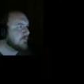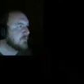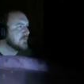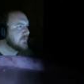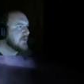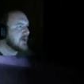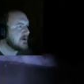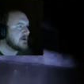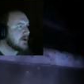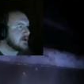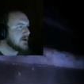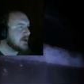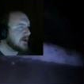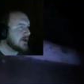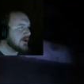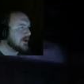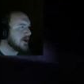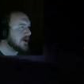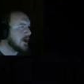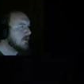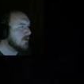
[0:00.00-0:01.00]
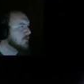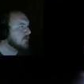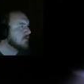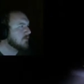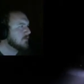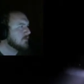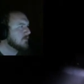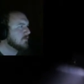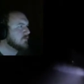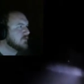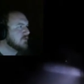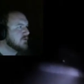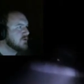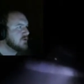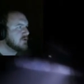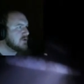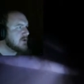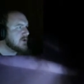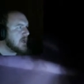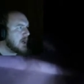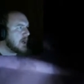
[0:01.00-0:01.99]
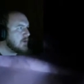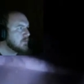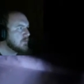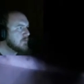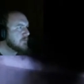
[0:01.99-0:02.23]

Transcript: No, no, no, no, no! No!